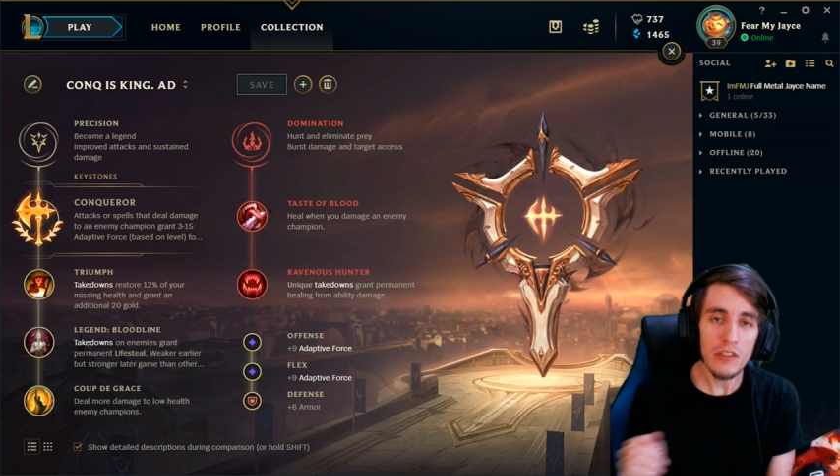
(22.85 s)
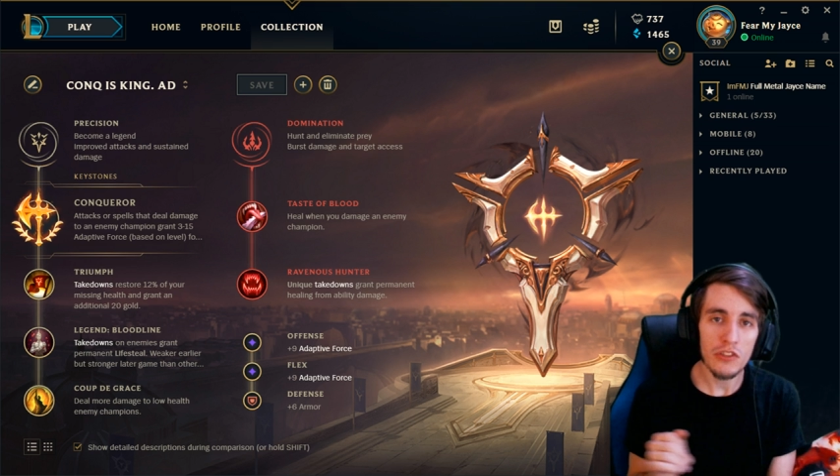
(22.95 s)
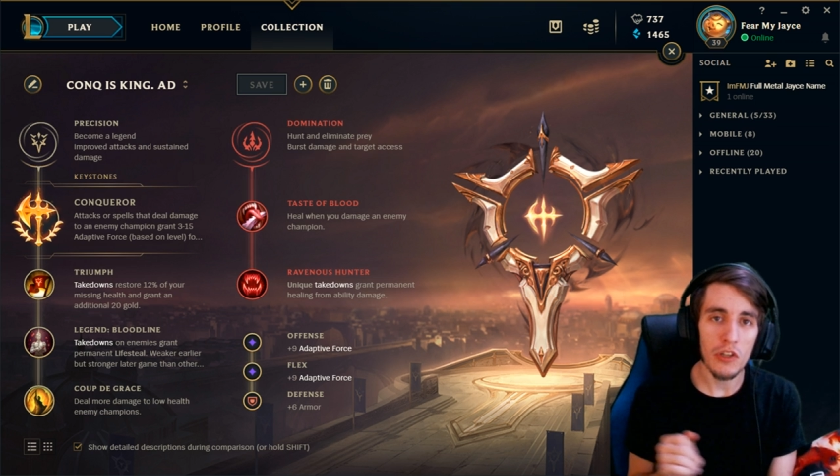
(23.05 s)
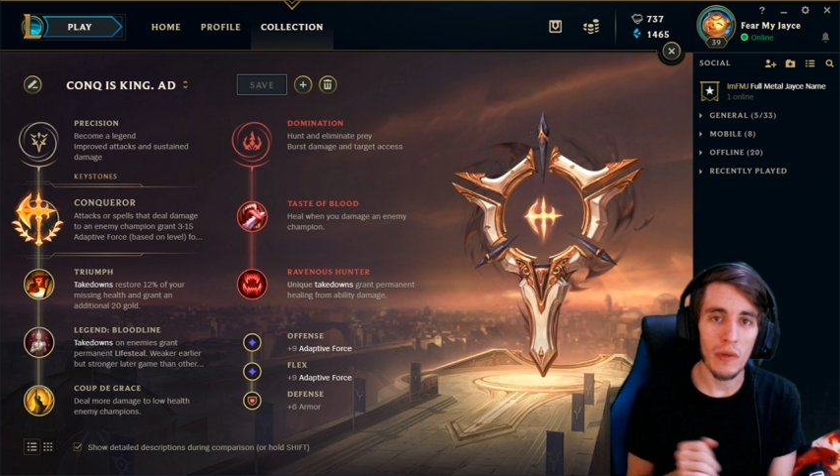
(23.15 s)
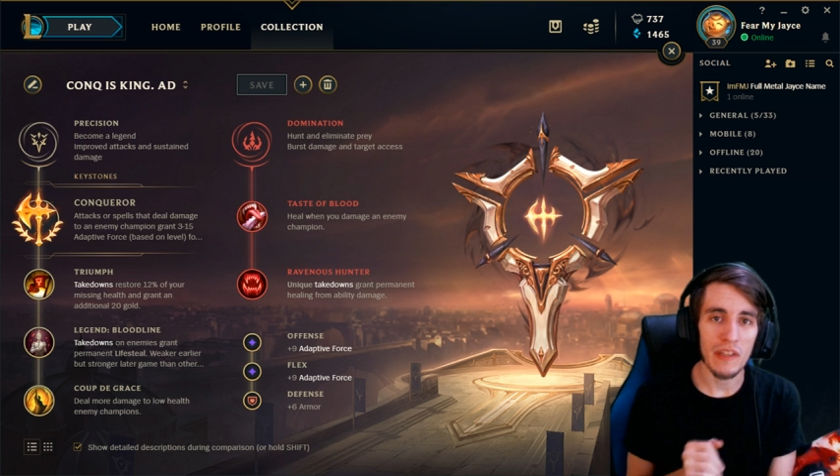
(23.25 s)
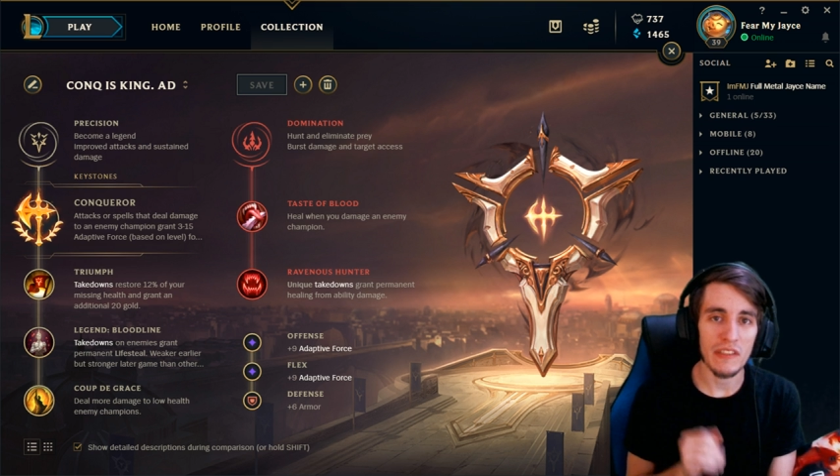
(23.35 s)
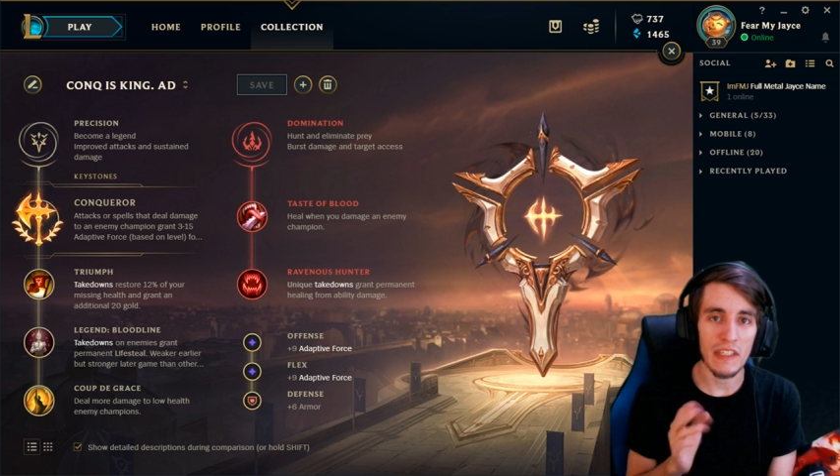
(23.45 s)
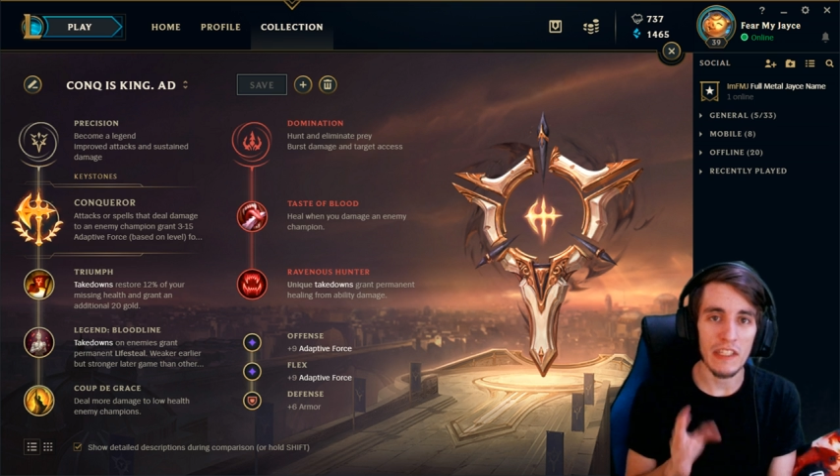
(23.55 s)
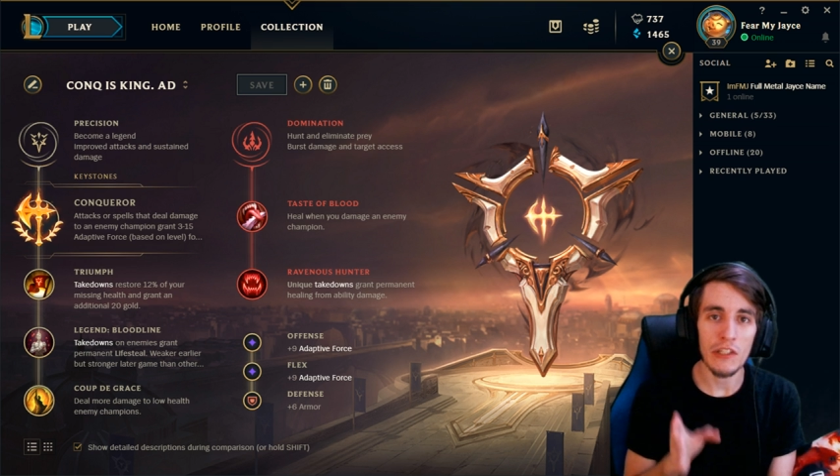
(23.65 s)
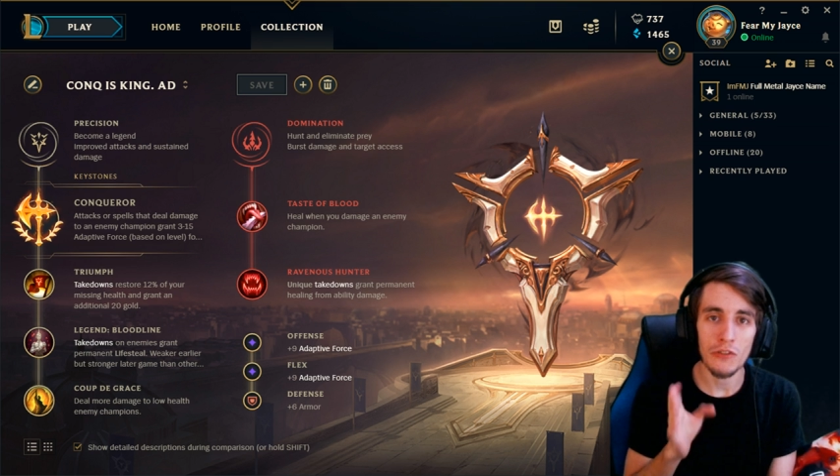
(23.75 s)
so his
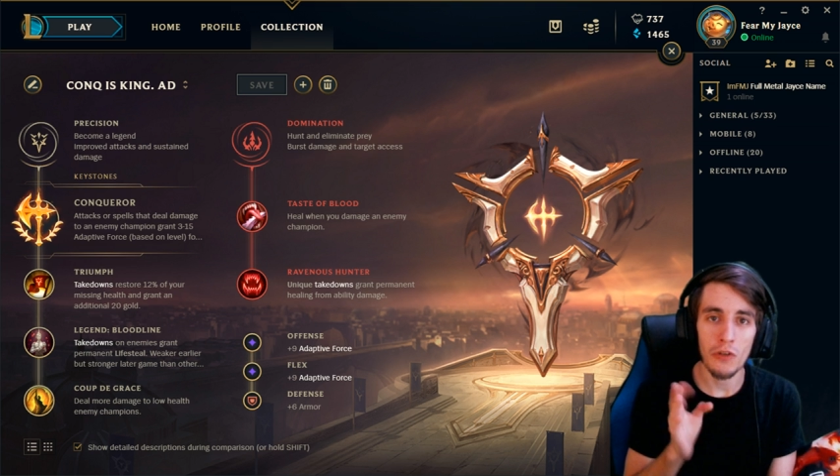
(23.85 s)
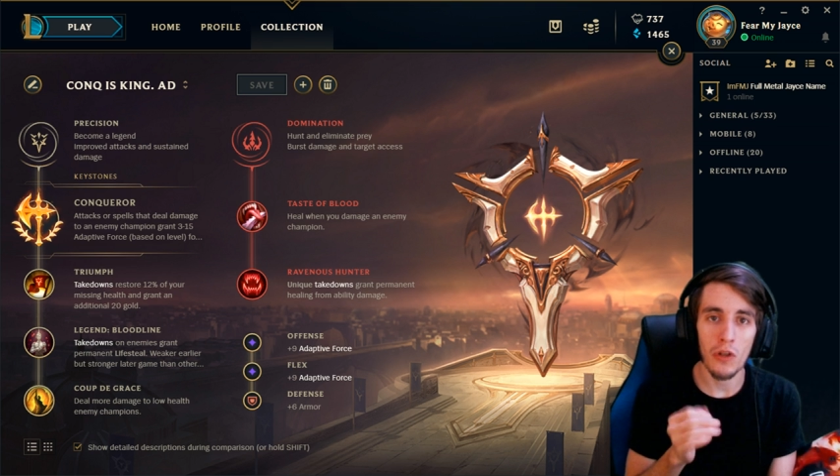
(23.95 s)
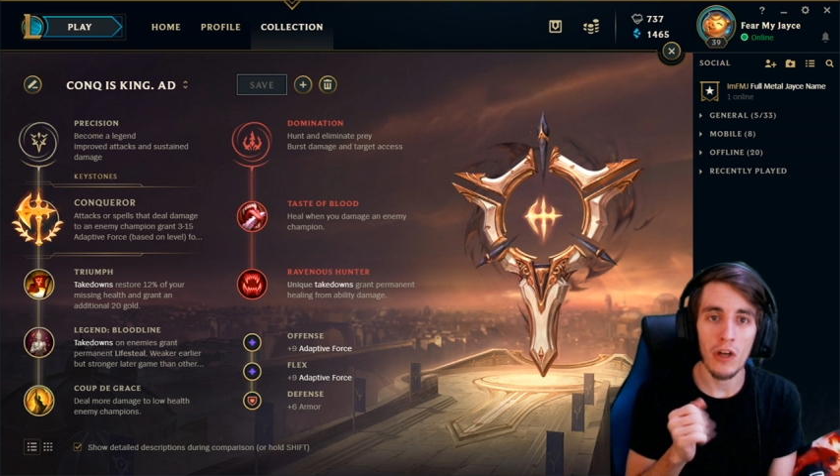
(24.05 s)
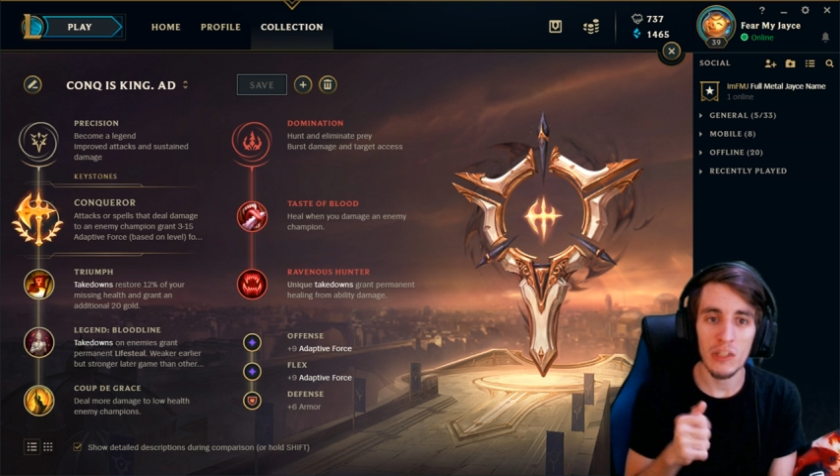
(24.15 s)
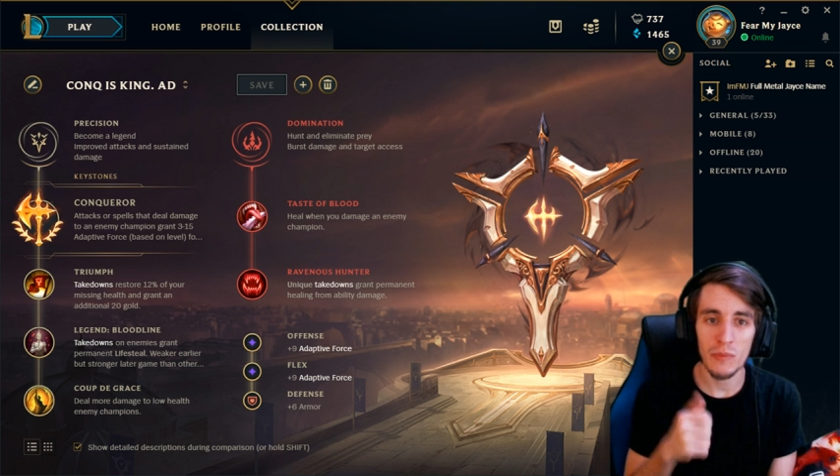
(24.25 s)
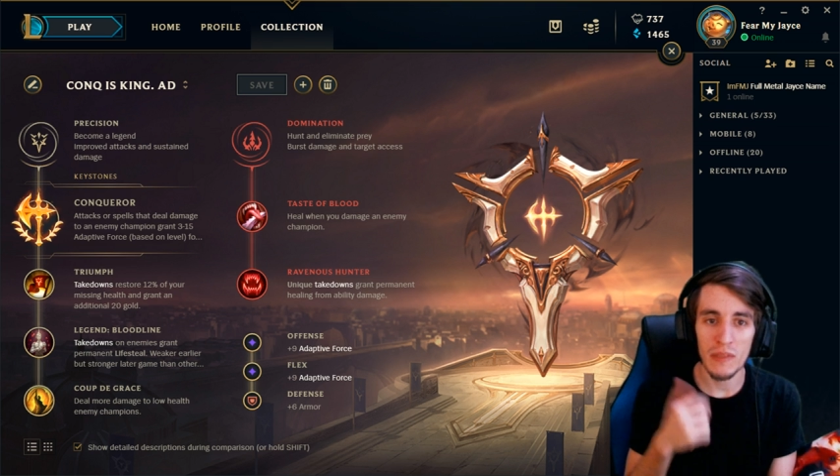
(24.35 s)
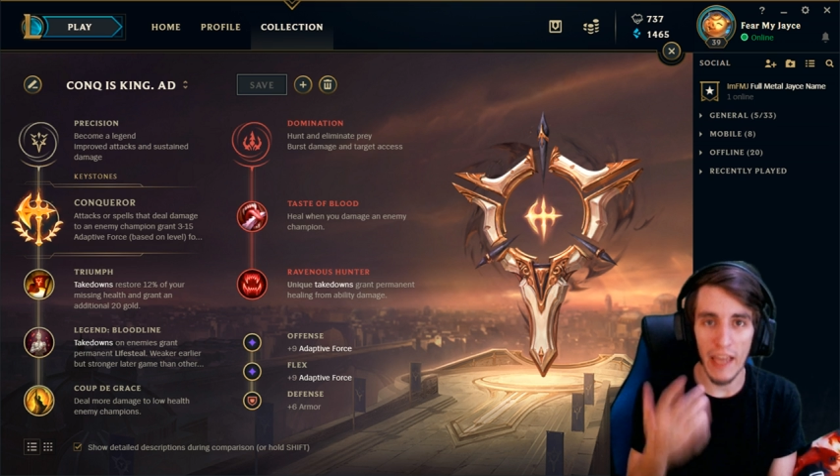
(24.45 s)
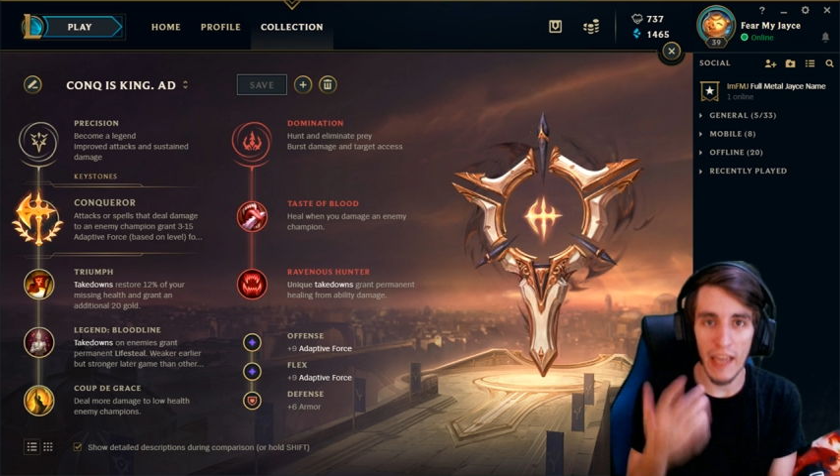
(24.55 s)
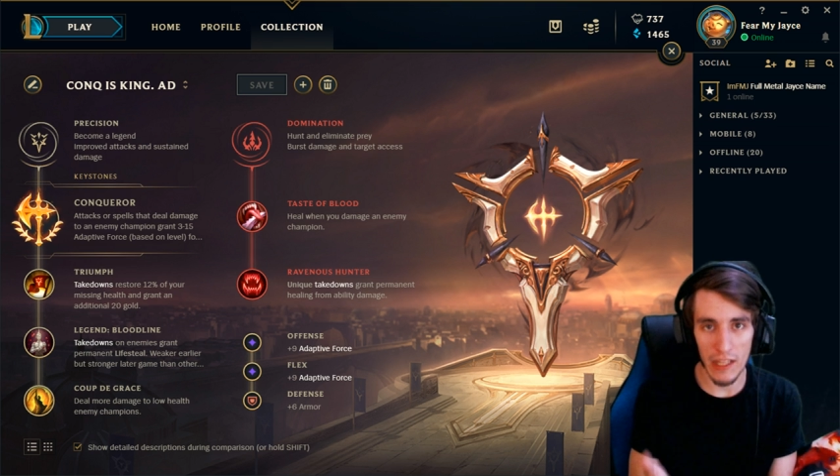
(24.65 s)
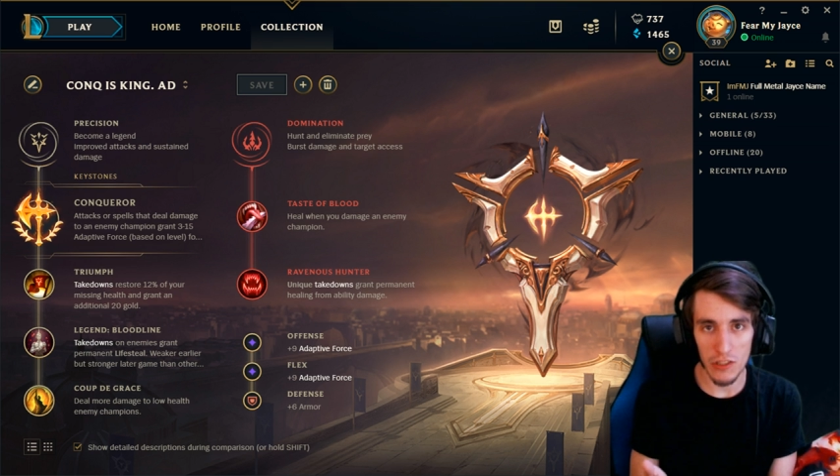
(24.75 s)
E could no longer be
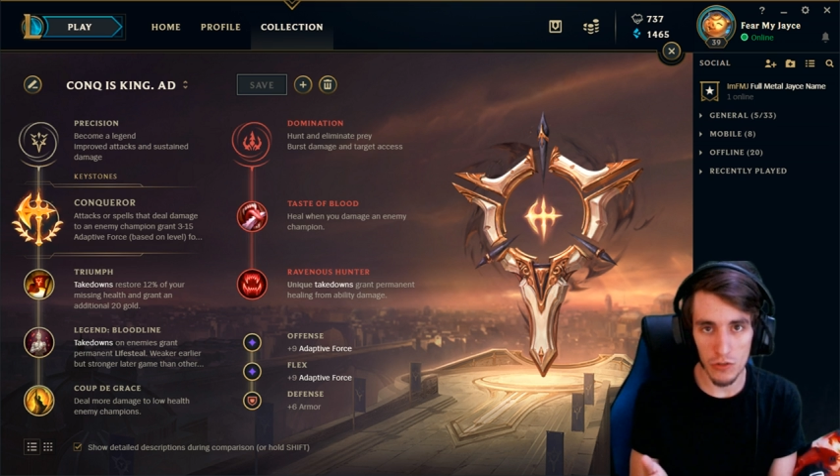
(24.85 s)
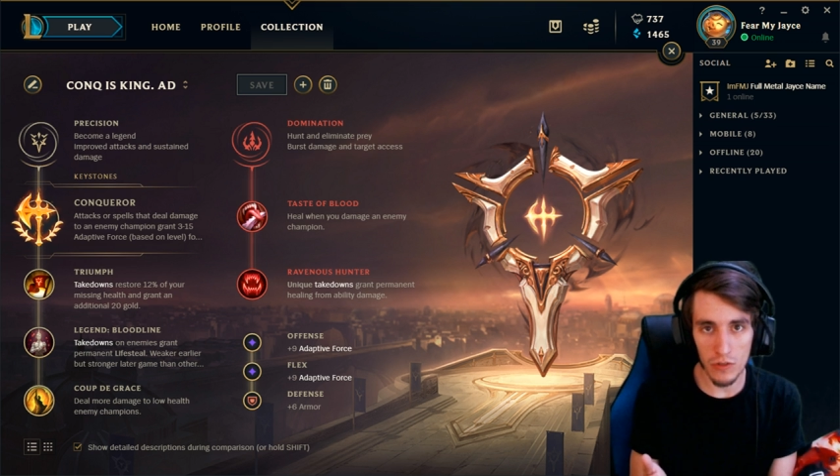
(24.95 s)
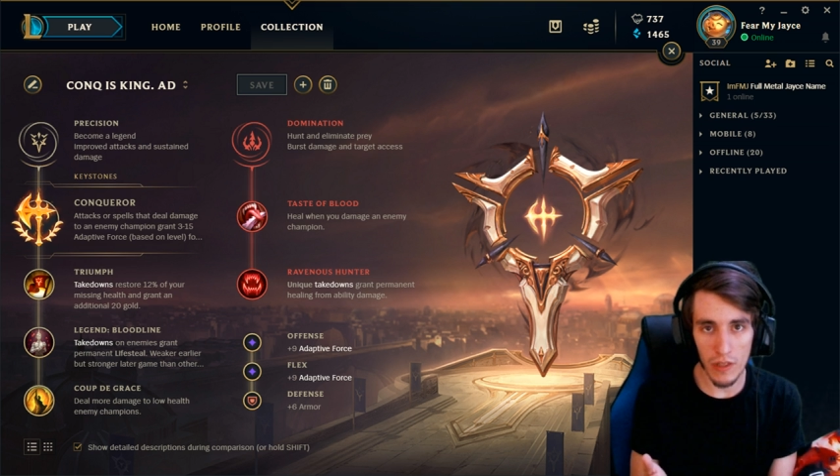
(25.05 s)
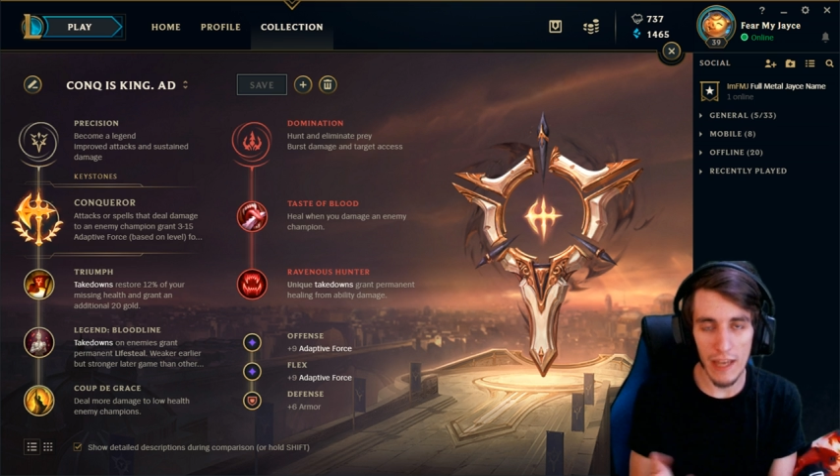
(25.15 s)
canceled